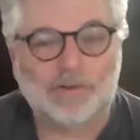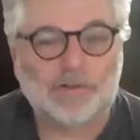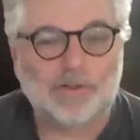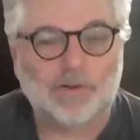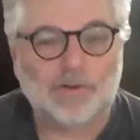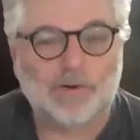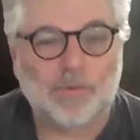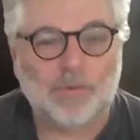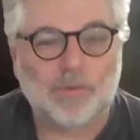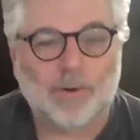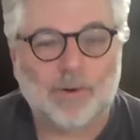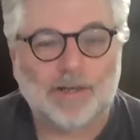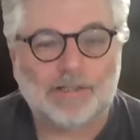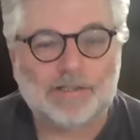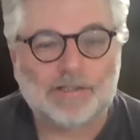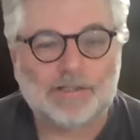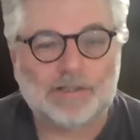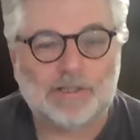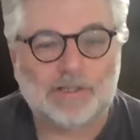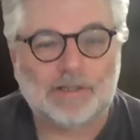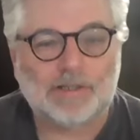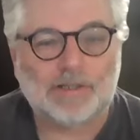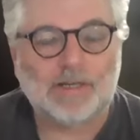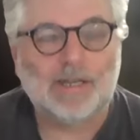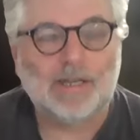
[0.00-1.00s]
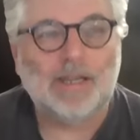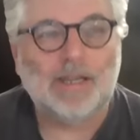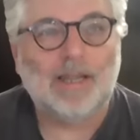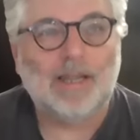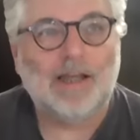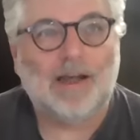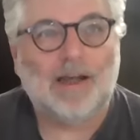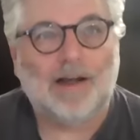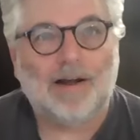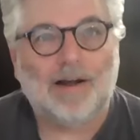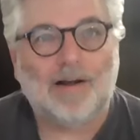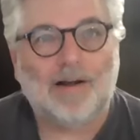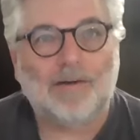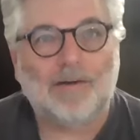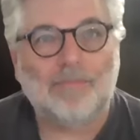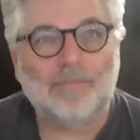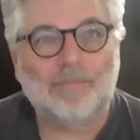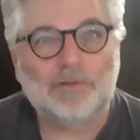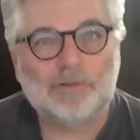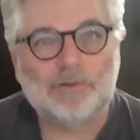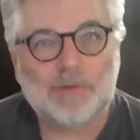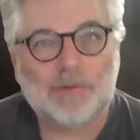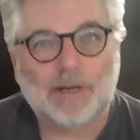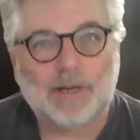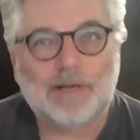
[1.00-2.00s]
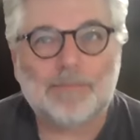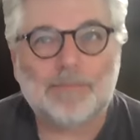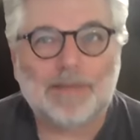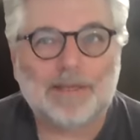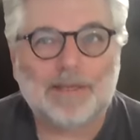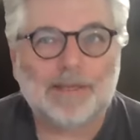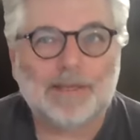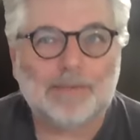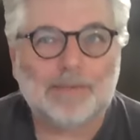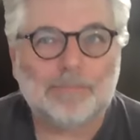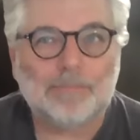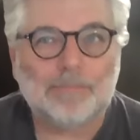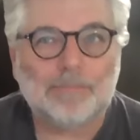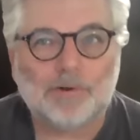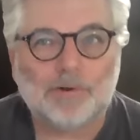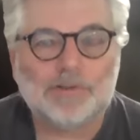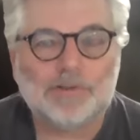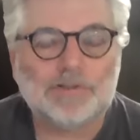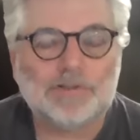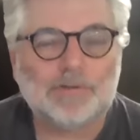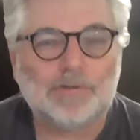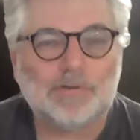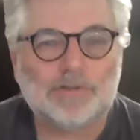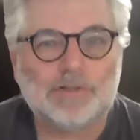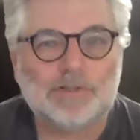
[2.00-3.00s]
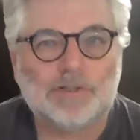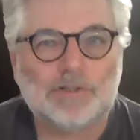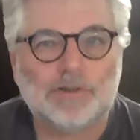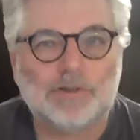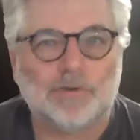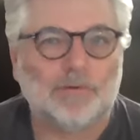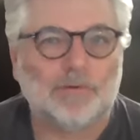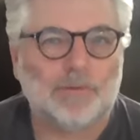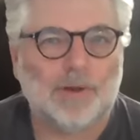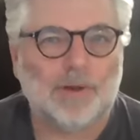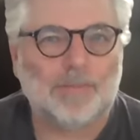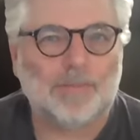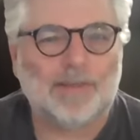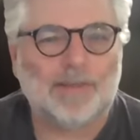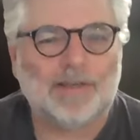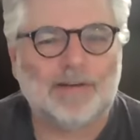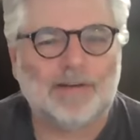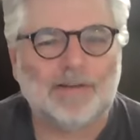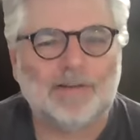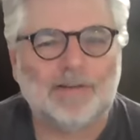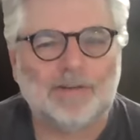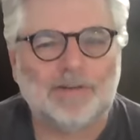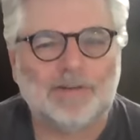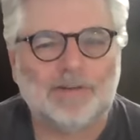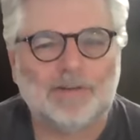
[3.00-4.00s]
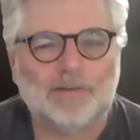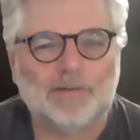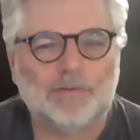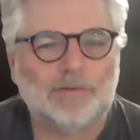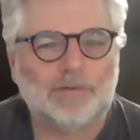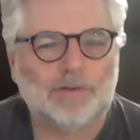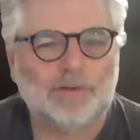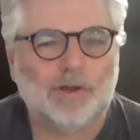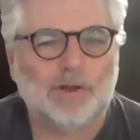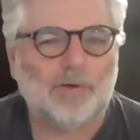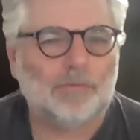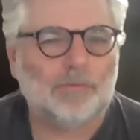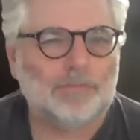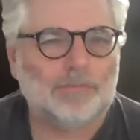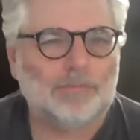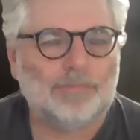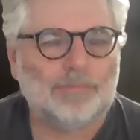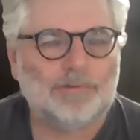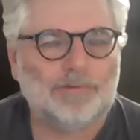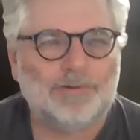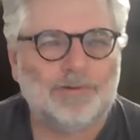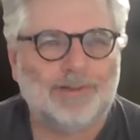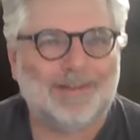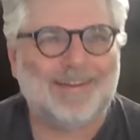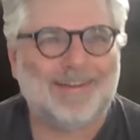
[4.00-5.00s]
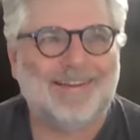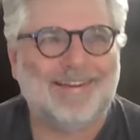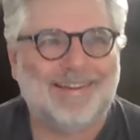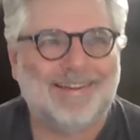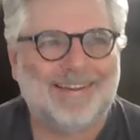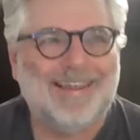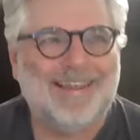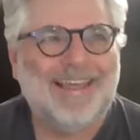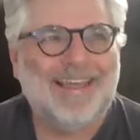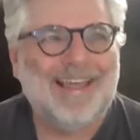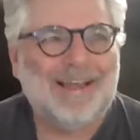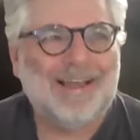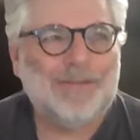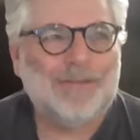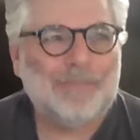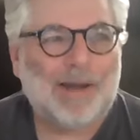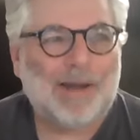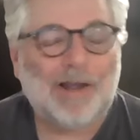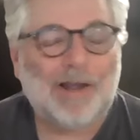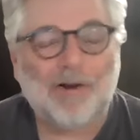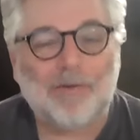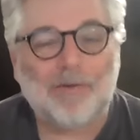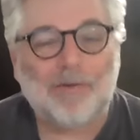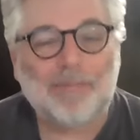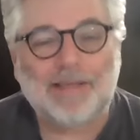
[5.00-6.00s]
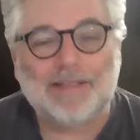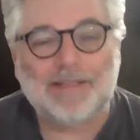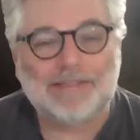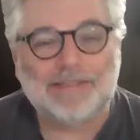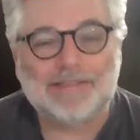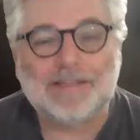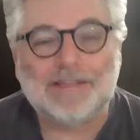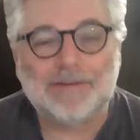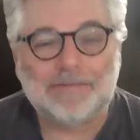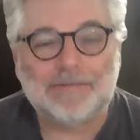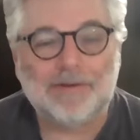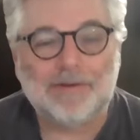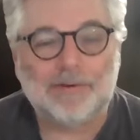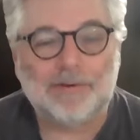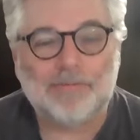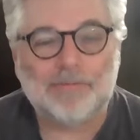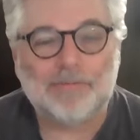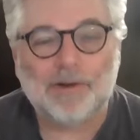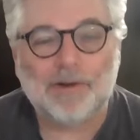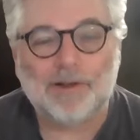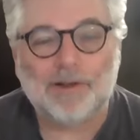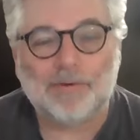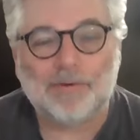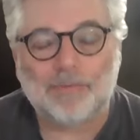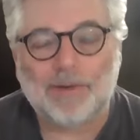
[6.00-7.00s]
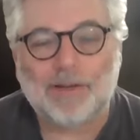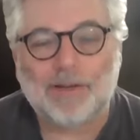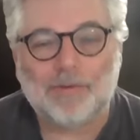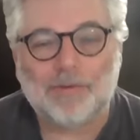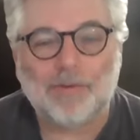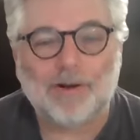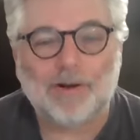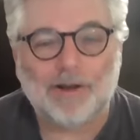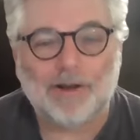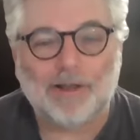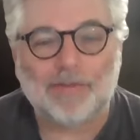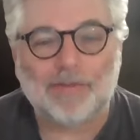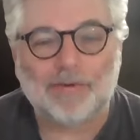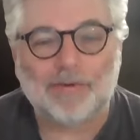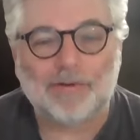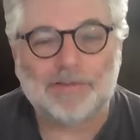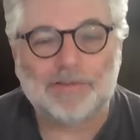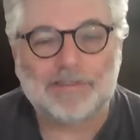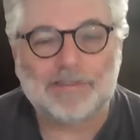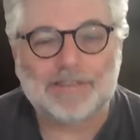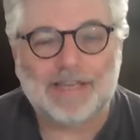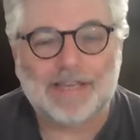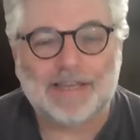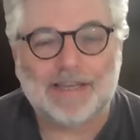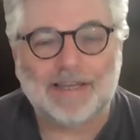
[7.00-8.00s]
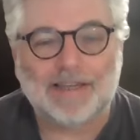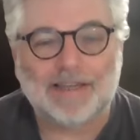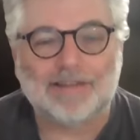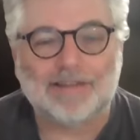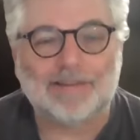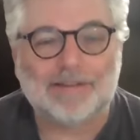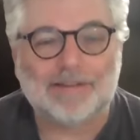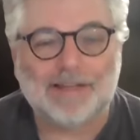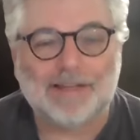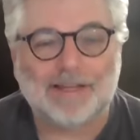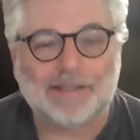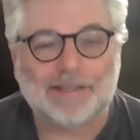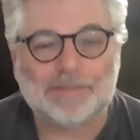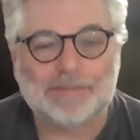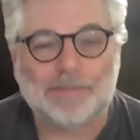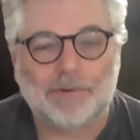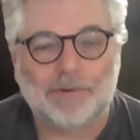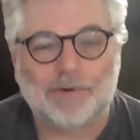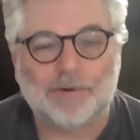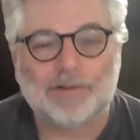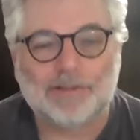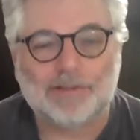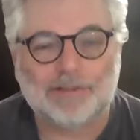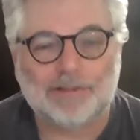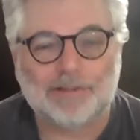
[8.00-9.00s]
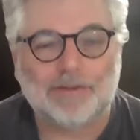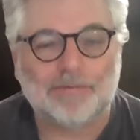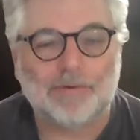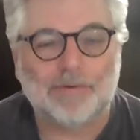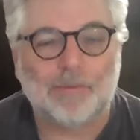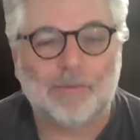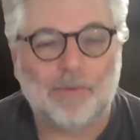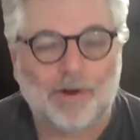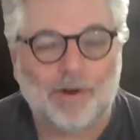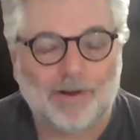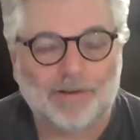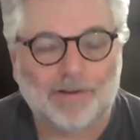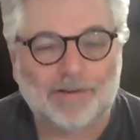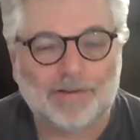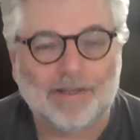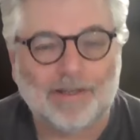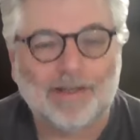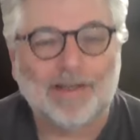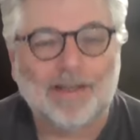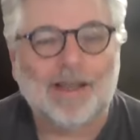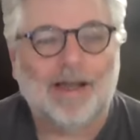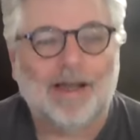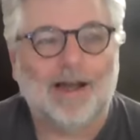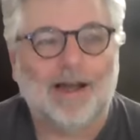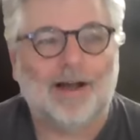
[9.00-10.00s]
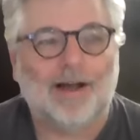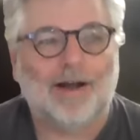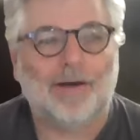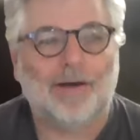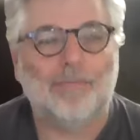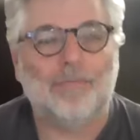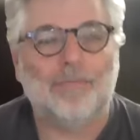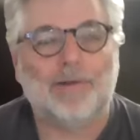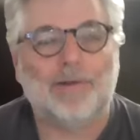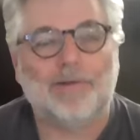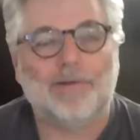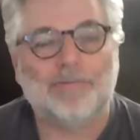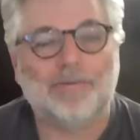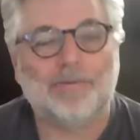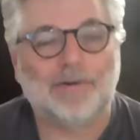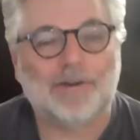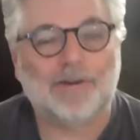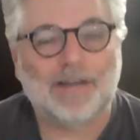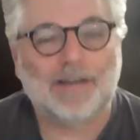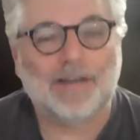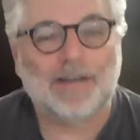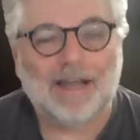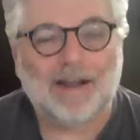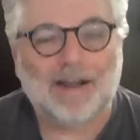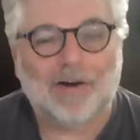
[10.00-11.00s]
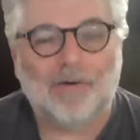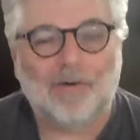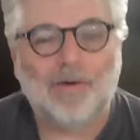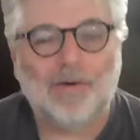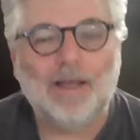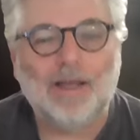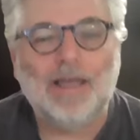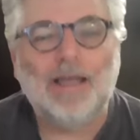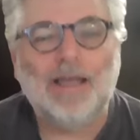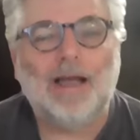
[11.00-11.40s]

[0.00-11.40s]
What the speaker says: to the question, try to make it personal to you. I mean, you don't, by all means, feel free and read what others say in the textbook if you want. But for now,